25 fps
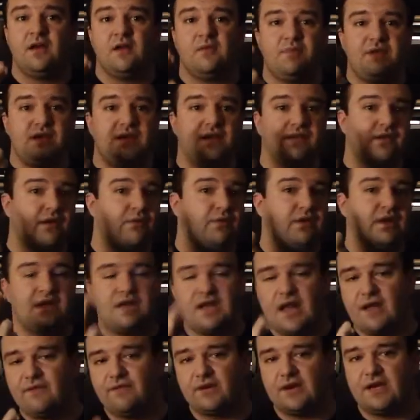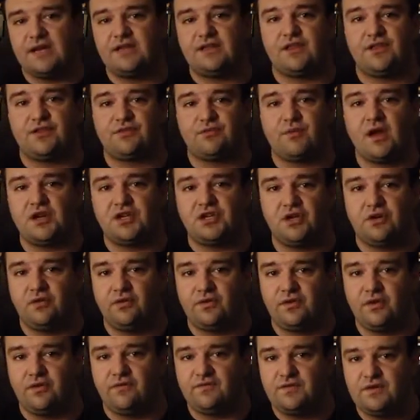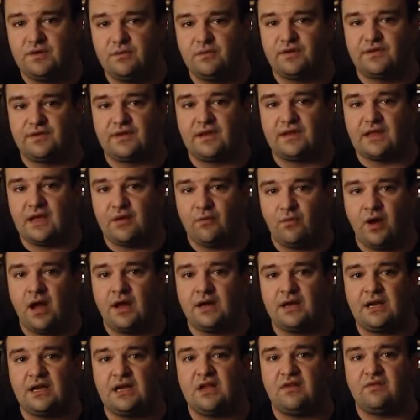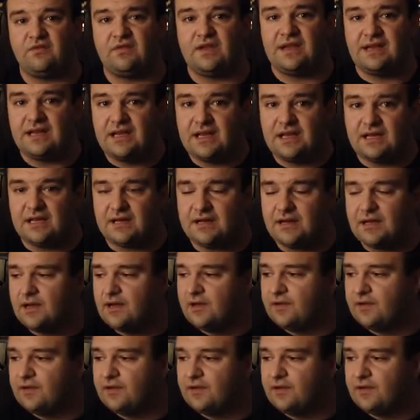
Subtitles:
because I would have never hit the threshold of viewers that they wanted if they didn't.